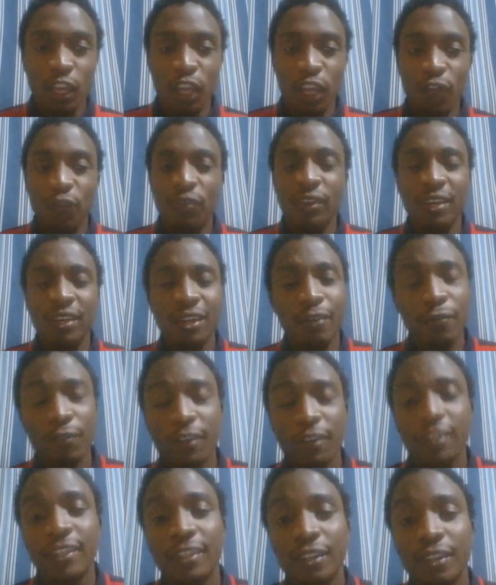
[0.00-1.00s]
if you end up
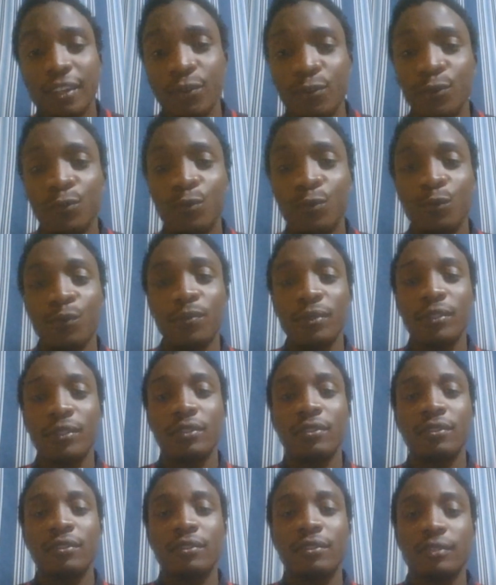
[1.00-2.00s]
finding a good
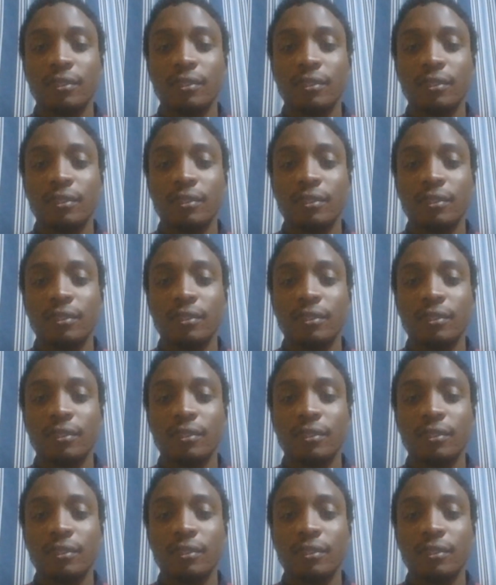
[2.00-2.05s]
woman,